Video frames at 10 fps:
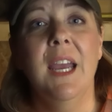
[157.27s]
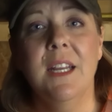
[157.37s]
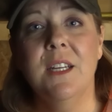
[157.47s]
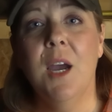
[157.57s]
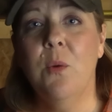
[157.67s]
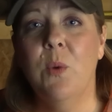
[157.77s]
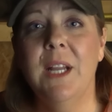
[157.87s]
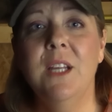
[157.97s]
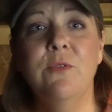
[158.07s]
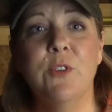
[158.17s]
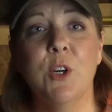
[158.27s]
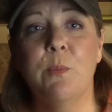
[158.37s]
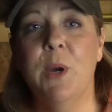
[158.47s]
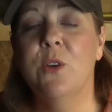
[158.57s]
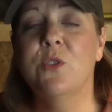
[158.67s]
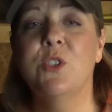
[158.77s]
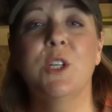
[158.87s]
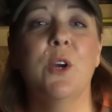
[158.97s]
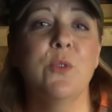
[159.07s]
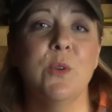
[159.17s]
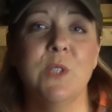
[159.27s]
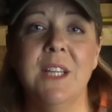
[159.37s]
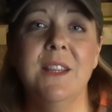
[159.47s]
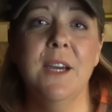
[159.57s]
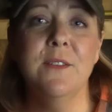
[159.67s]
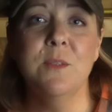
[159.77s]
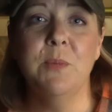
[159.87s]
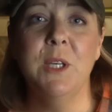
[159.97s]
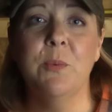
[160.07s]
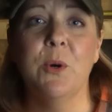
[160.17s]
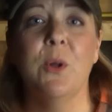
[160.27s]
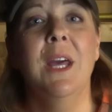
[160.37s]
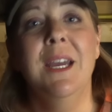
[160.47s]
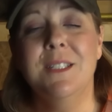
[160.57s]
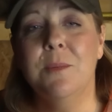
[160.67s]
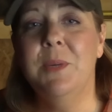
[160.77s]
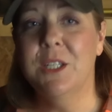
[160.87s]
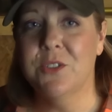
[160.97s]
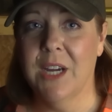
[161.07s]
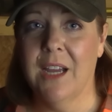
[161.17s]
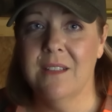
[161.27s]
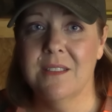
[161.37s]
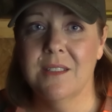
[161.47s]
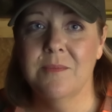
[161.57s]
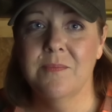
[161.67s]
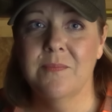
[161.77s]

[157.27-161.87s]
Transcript: and not waiting for a post to go through 10,000 people to be addressed.